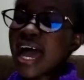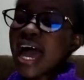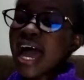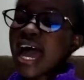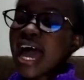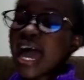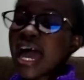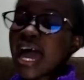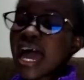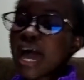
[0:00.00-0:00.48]

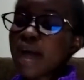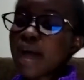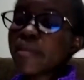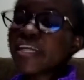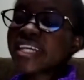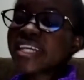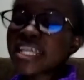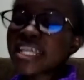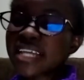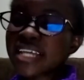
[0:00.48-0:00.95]
um,
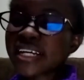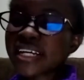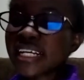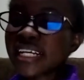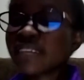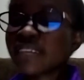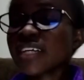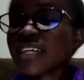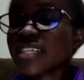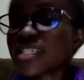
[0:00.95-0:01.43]
and other
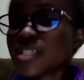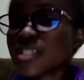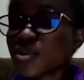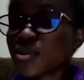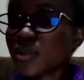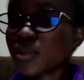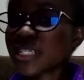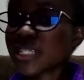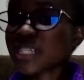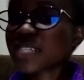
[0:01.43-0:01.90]
relevant
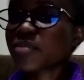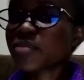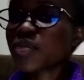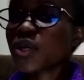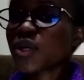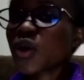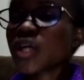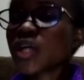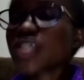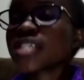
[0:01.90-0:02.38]
stakeholders.
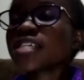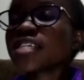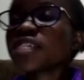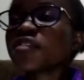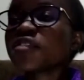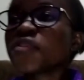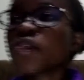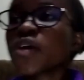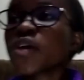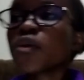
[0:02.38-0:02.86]
Because
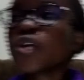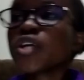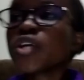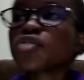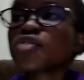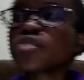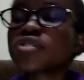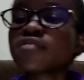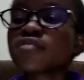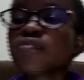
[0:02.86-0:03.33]
if you are going
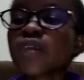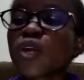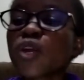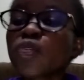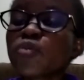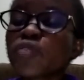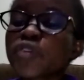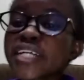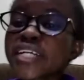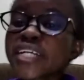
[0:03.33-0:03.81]
to
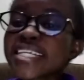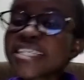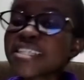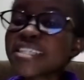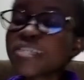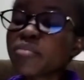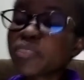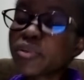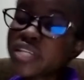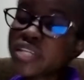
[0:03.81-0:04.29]
develop, for
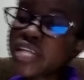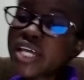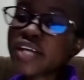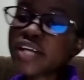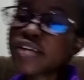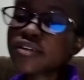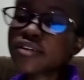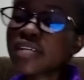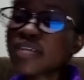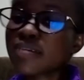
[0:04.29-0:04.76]
example, the
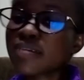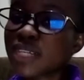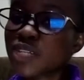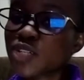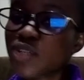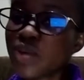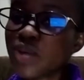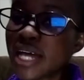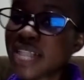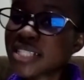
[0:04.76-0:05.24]
curriculum
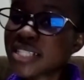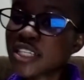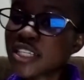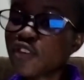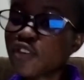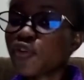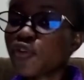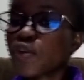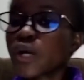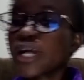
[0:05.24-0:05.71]
that we are
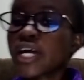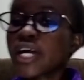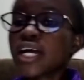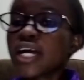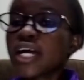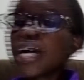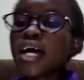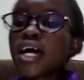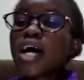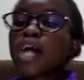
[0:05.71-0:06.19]
asking for,
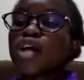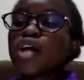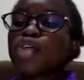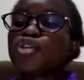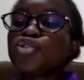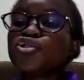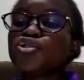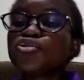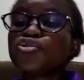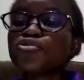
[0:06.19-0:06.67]

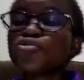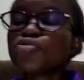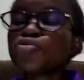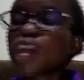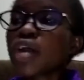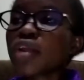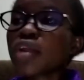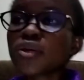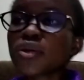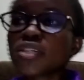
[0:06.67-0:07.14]
you
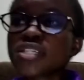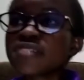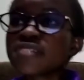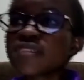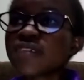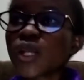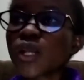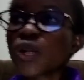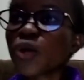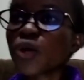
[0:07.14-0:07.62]
cannot
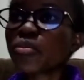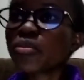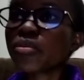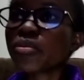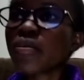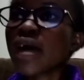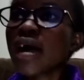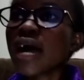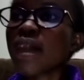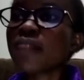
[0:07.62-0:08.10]

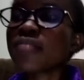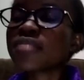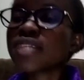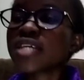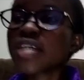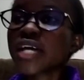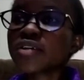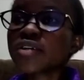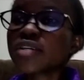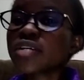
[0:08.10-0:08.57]
develop um,
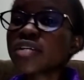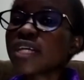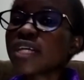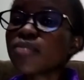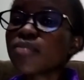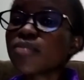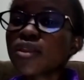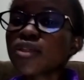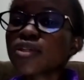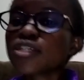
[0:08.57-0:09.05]
the
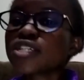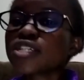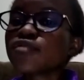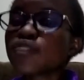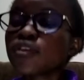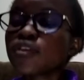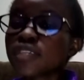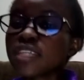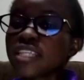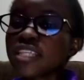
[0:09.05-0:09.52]
curriculum without
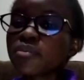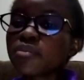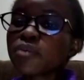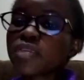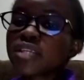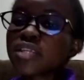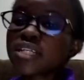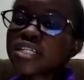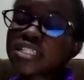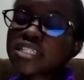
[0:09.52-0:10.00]
involving the
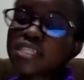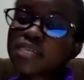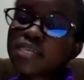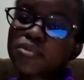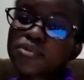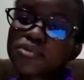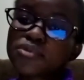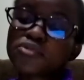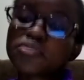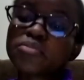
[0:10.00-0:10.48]
people that are
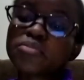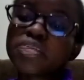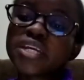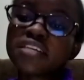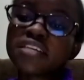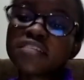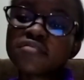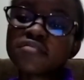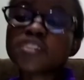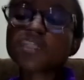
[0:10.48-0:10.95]
supposed to
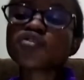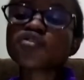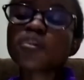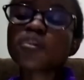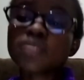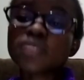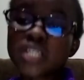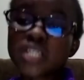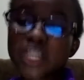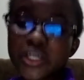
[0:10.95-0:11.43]
benefit
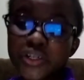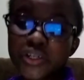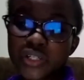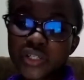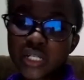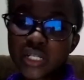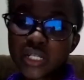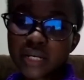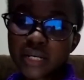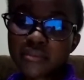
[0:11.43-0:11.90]
from the
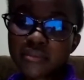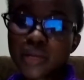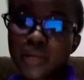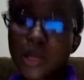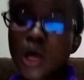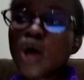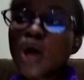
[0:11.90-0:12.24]
curriculum.